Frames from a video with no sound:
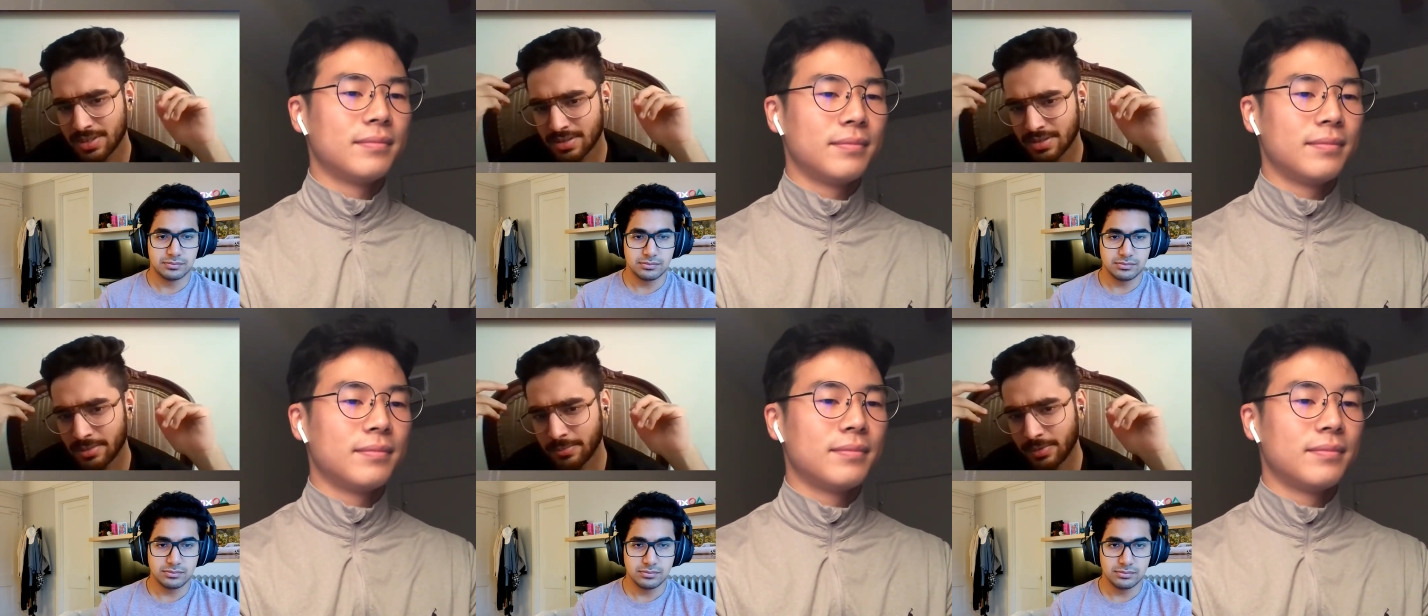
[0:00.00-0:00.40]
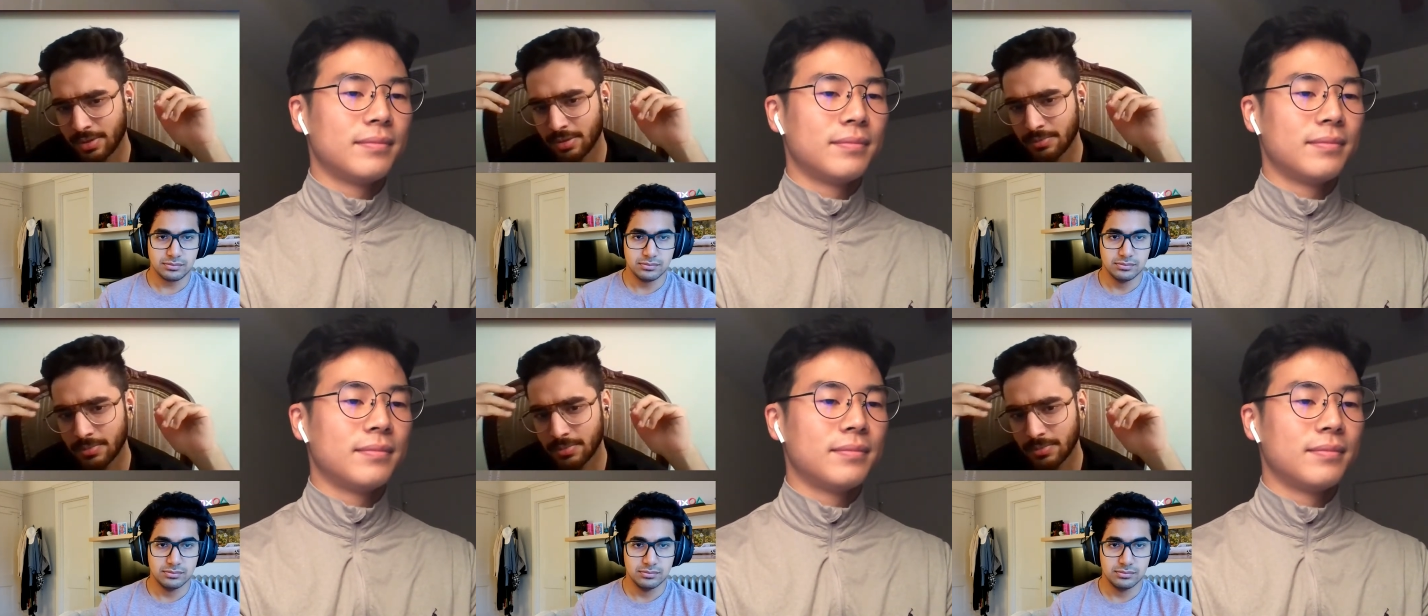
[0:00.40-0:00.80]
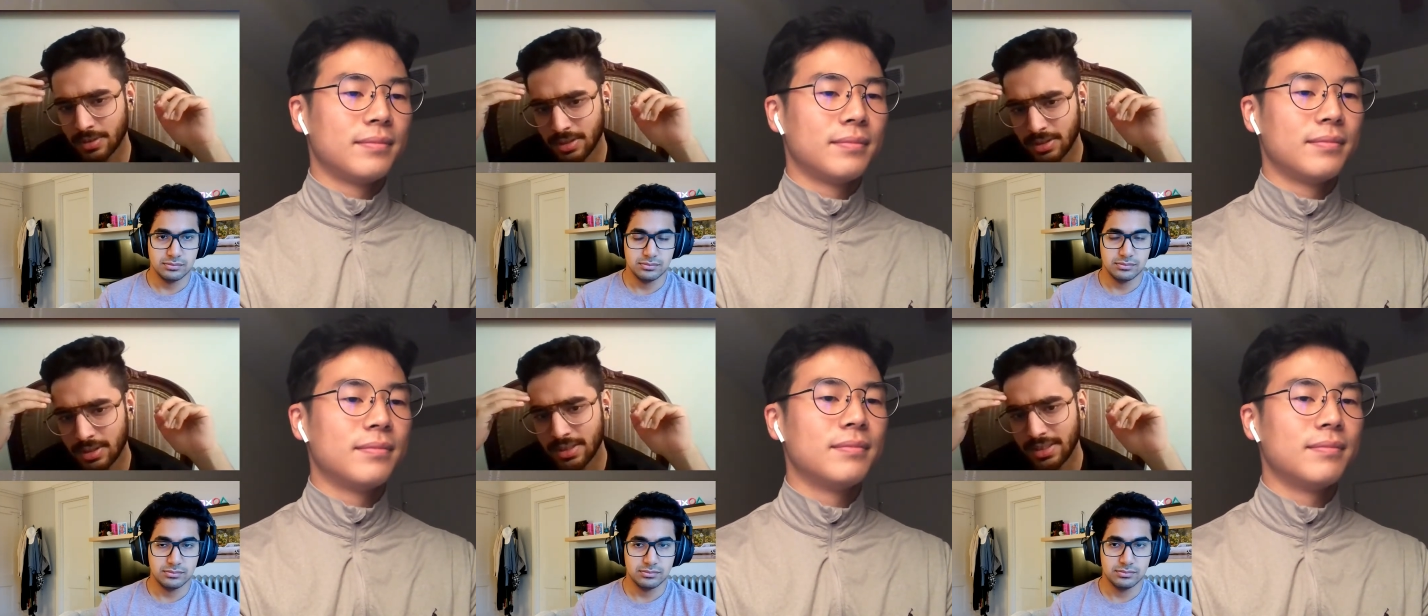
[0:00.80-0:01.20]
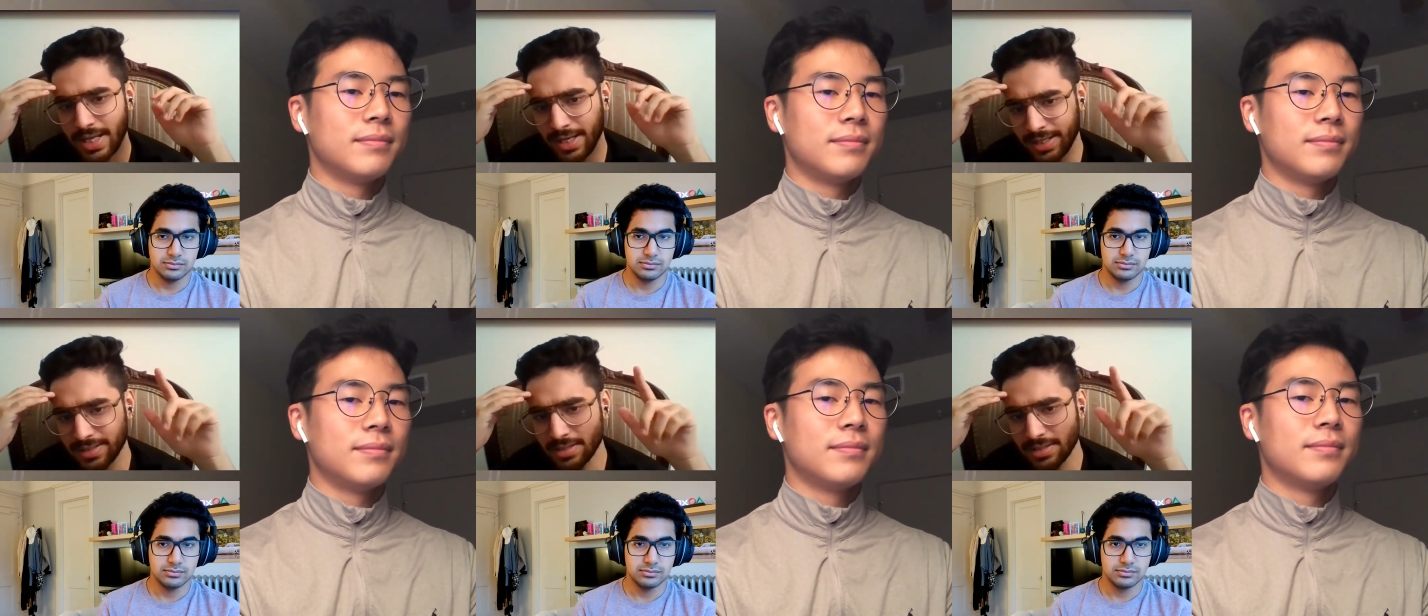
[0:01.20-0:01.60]
Speaker 1: uh, that's what some
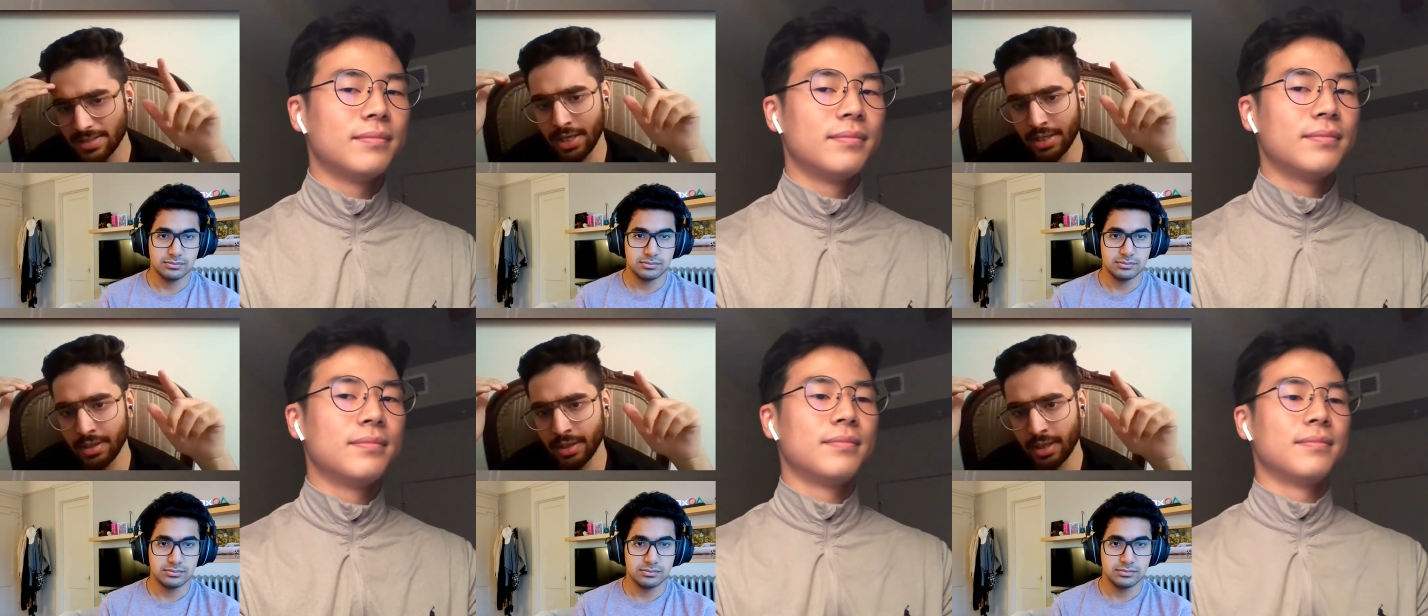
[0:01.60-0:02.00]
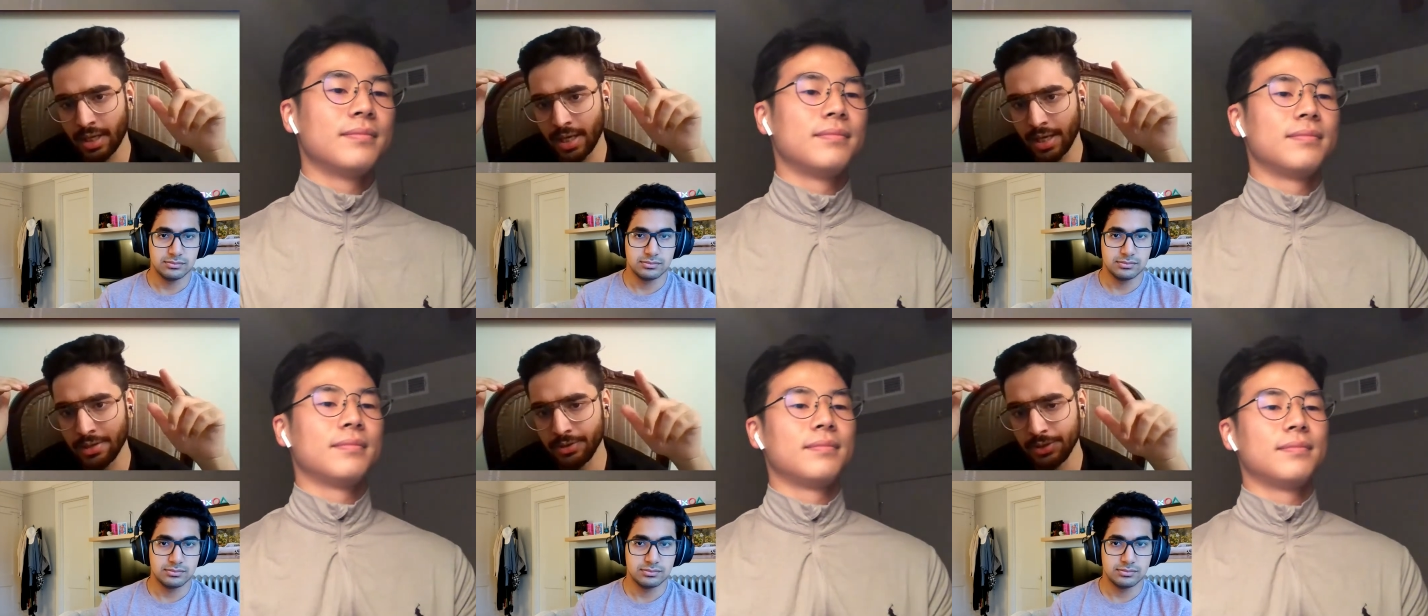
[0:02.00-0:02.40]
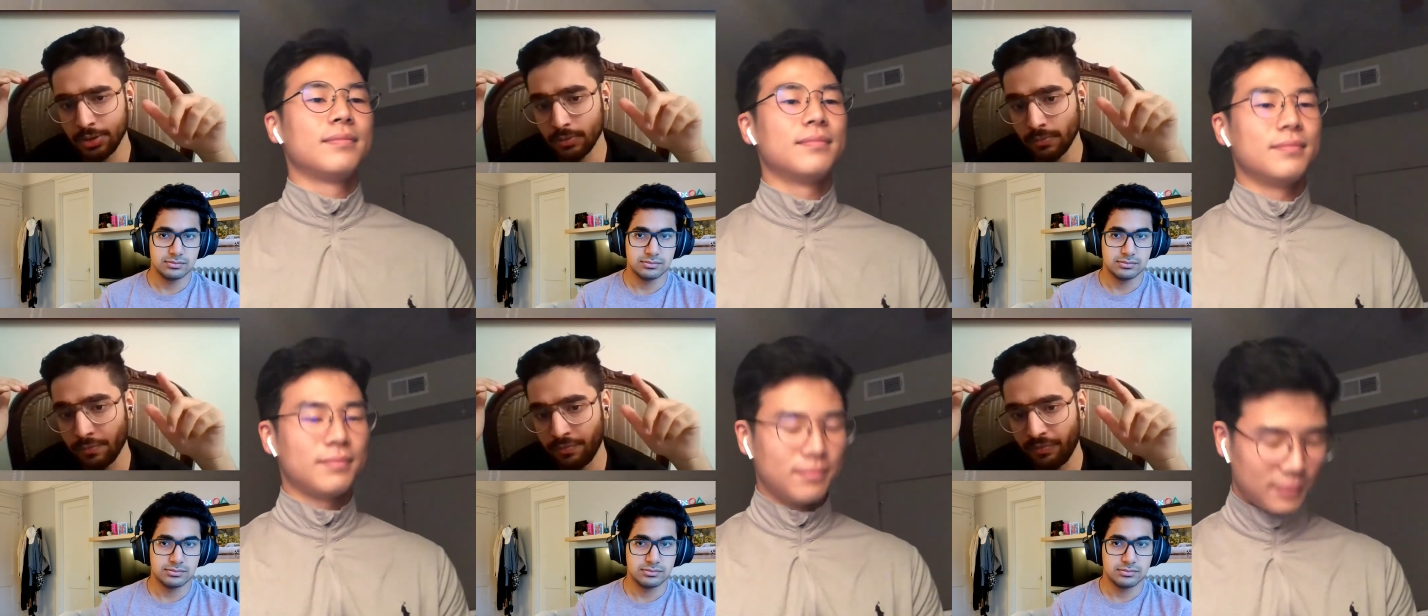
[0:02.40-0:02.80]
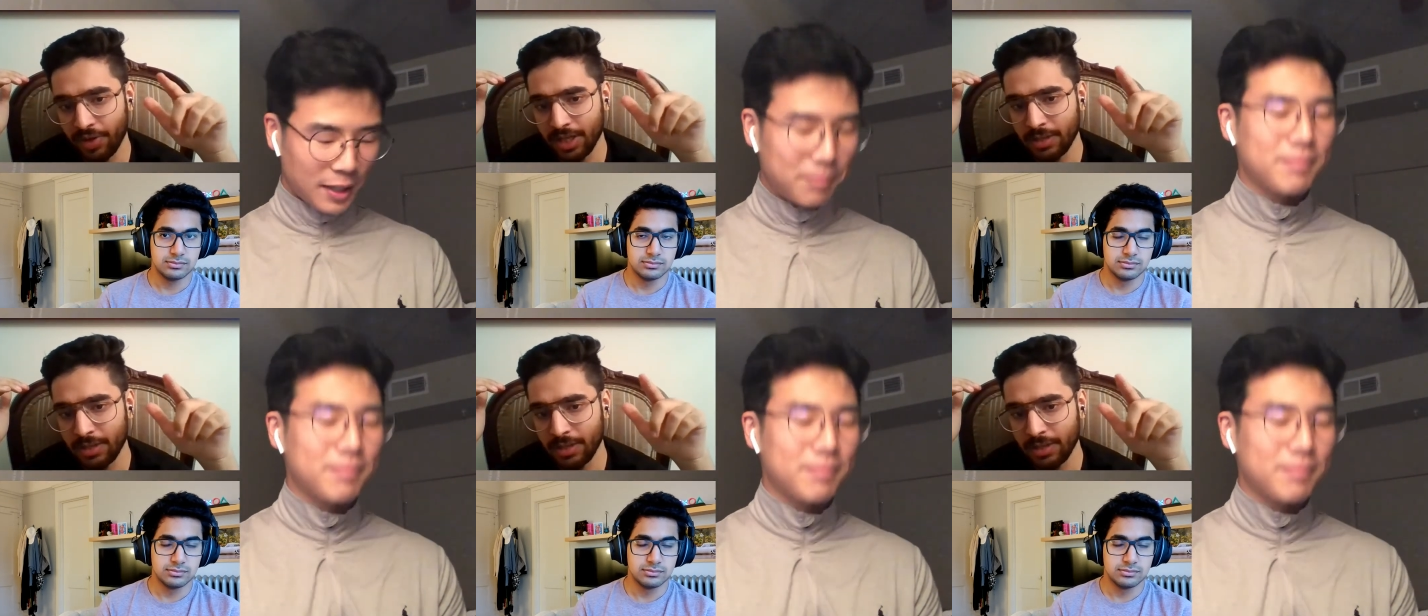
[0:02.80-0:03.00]
it is a social media app right and